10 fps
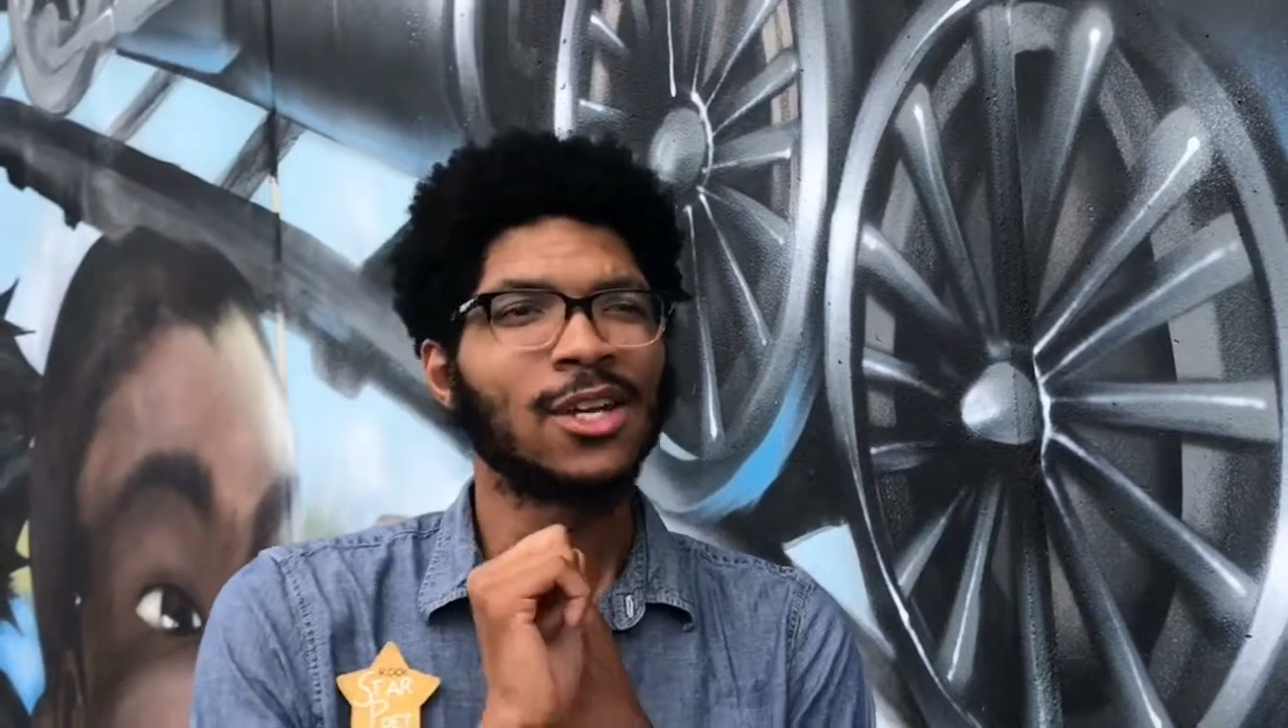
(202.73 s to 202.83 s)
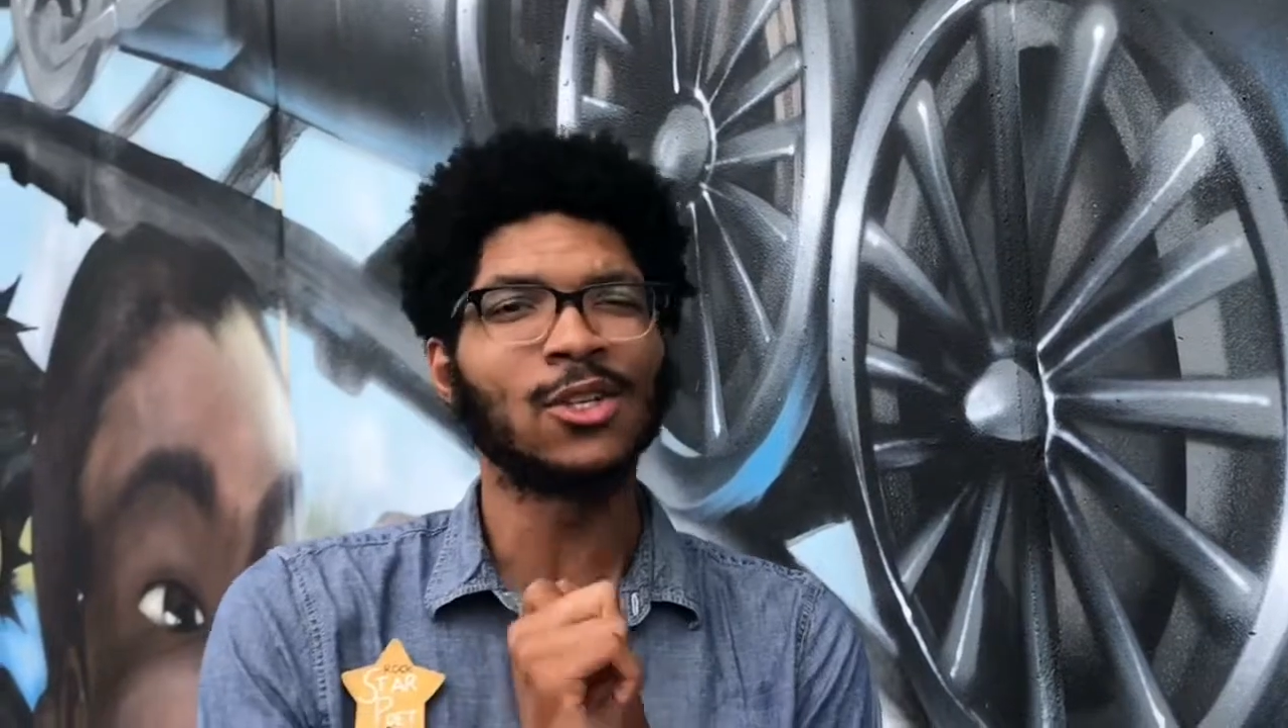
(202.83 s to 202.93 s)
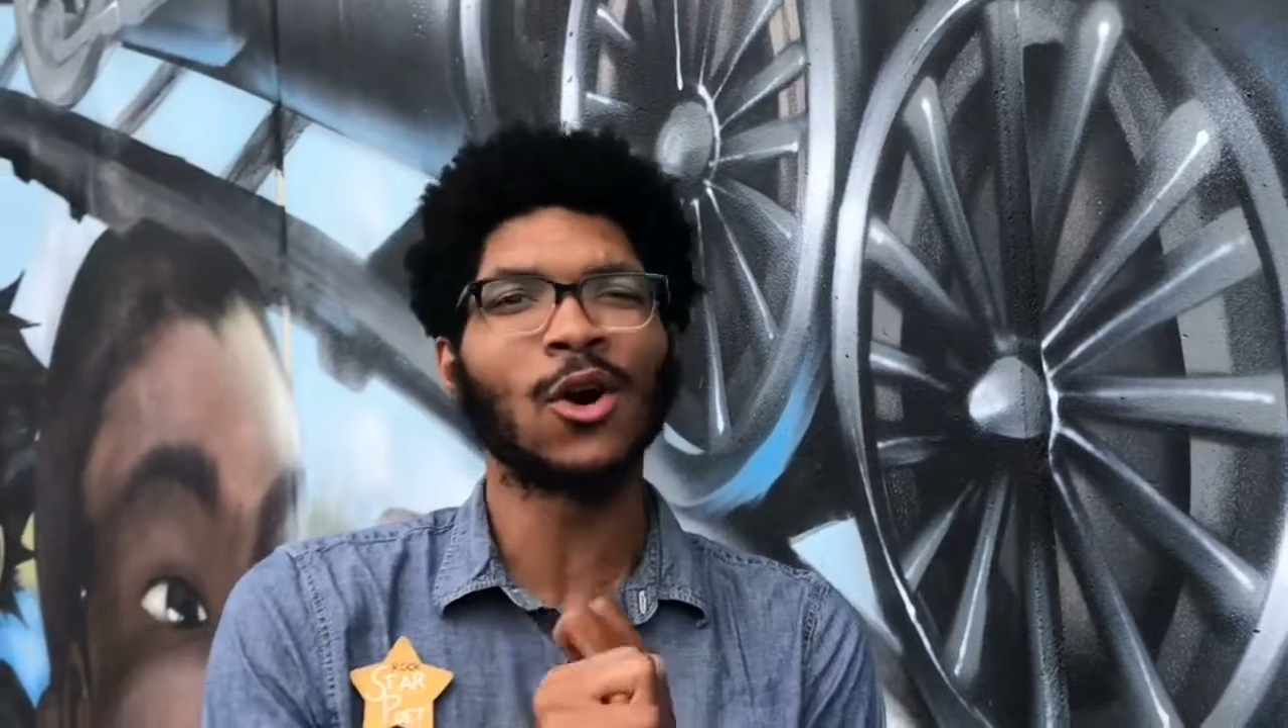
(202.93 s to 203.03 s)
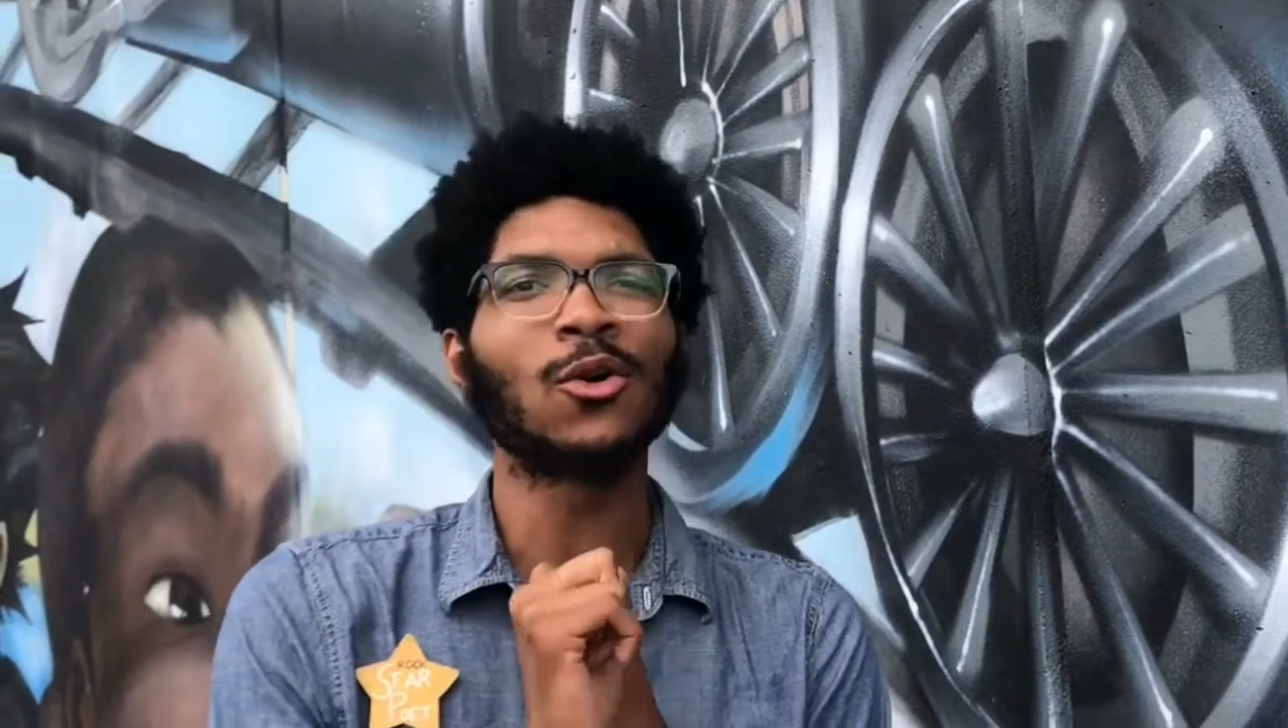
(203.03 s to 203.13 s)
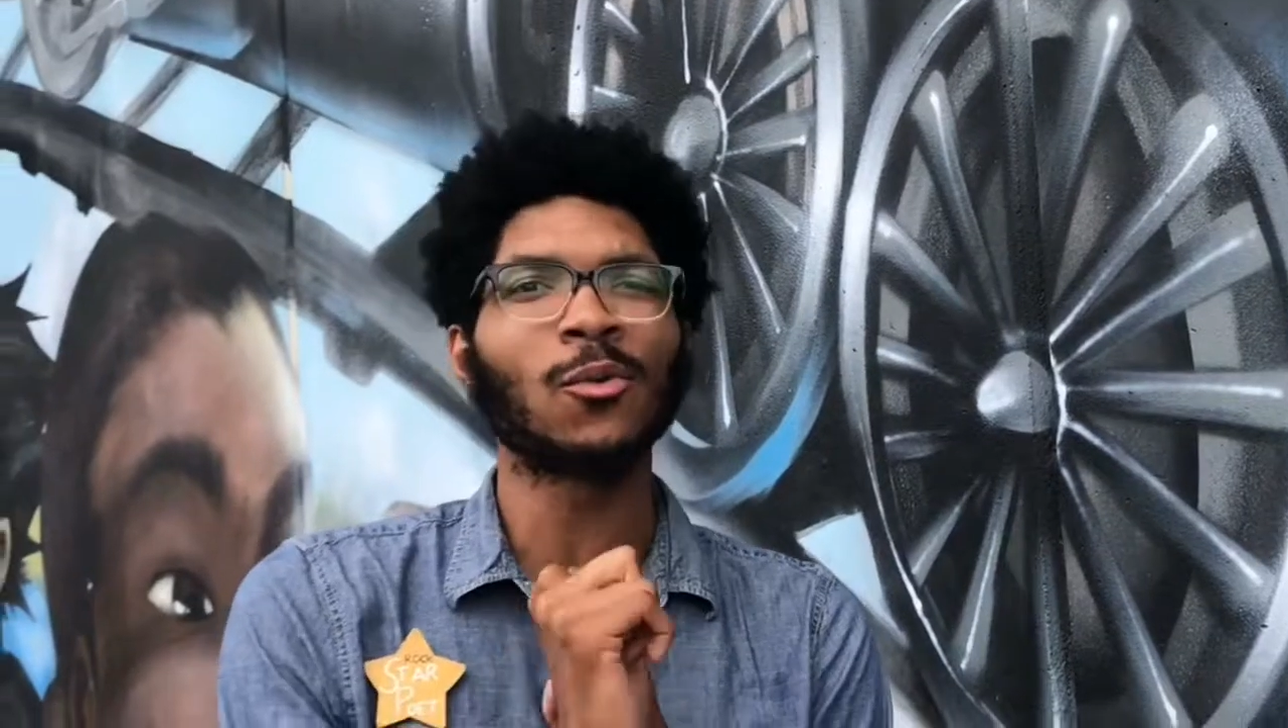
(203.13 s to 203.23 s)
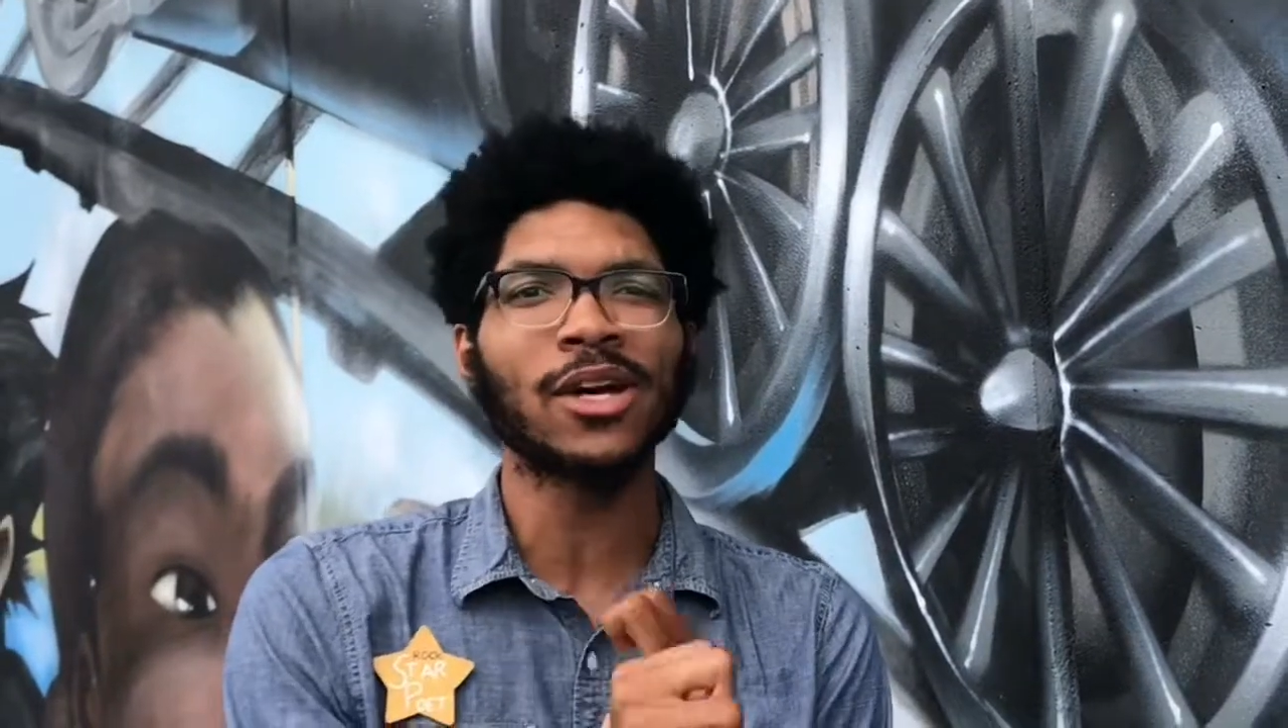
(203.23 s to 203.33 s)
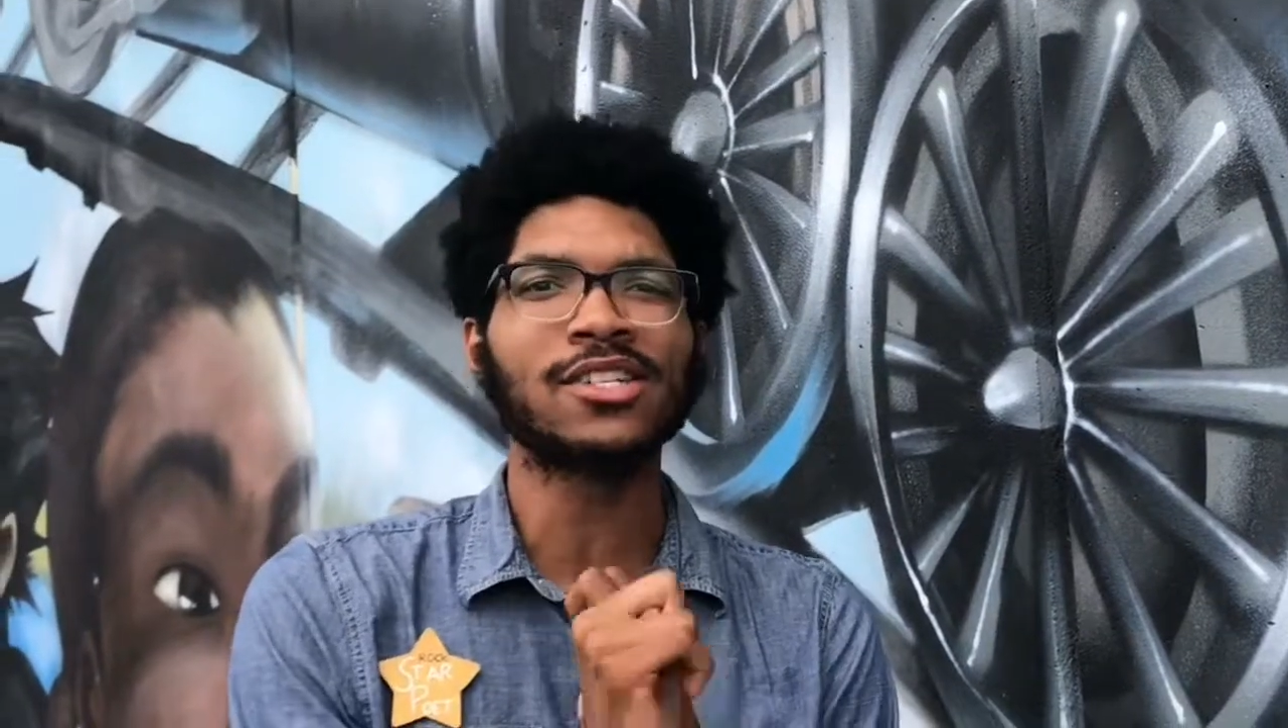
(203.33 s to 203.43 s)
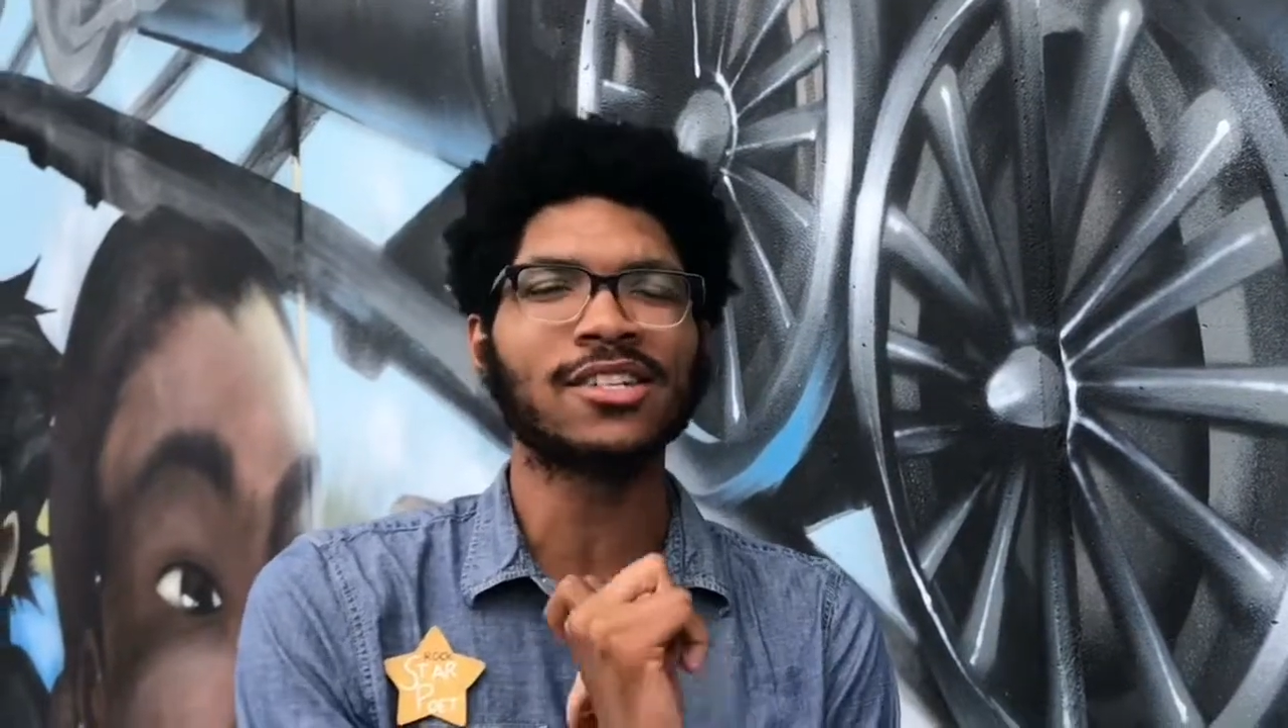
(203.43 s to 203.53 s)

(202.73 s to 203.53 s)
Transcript: Don't waste